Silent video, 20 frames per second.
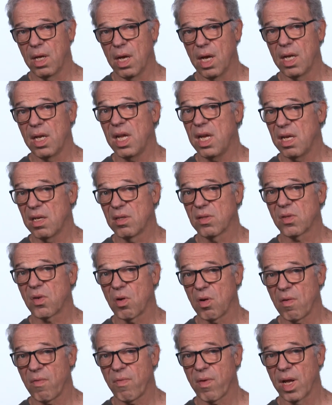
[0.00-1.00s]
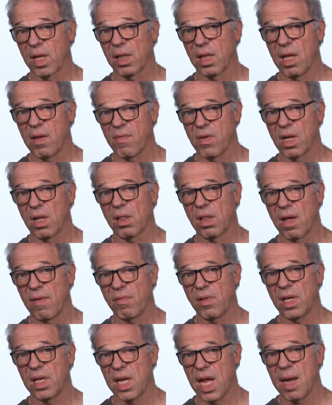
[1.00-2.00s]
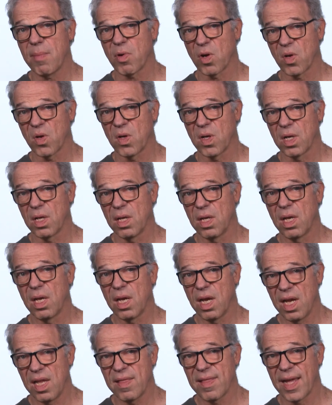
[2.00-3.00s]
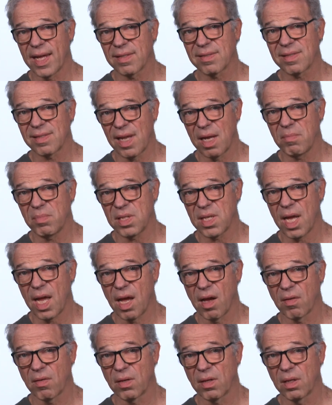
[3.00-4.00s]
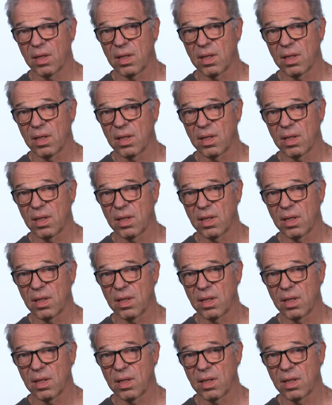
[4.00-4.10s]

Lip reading: and he and his girlfriend live in a lovely neighborhood in that same town.